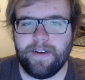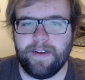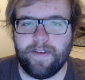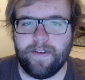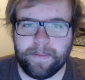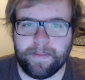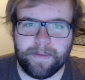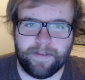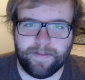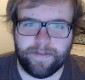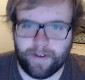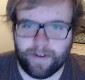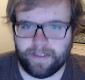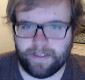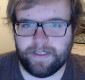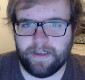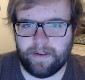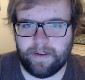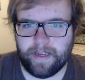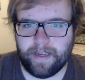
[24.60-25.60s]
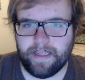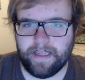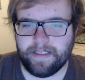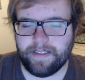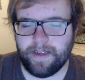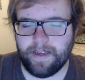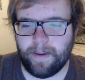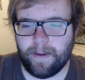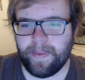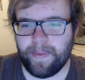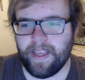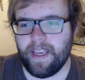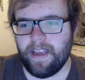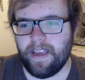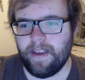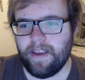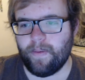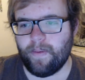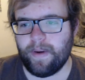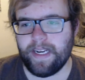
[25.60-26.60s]
November 1st, okay? So
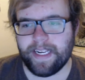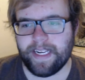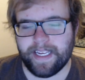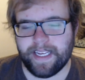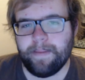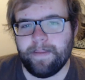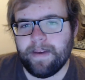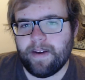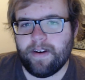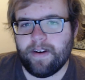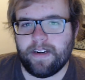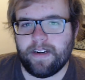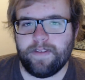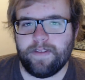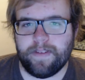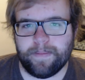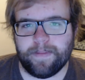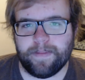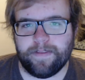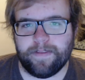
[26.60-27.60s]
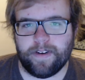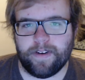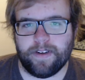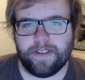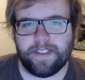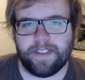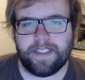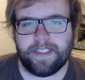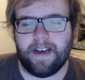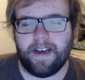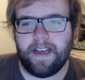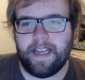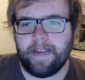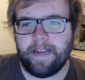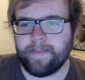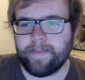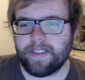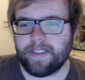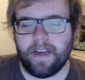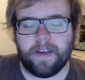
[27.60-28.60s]
when it came out on November 1st,
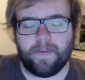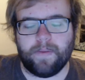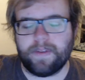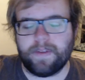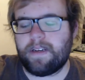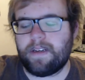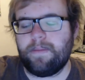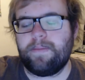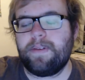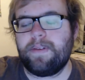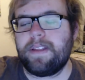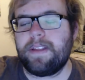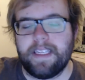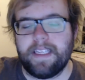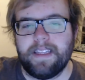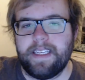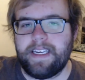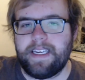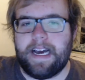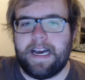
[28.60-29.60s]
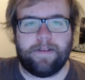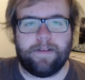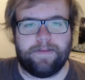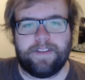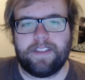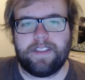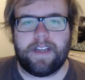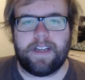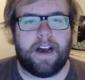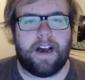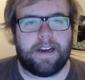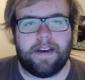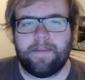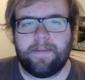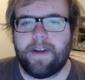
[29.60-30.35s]
Amazon was completely out of stock.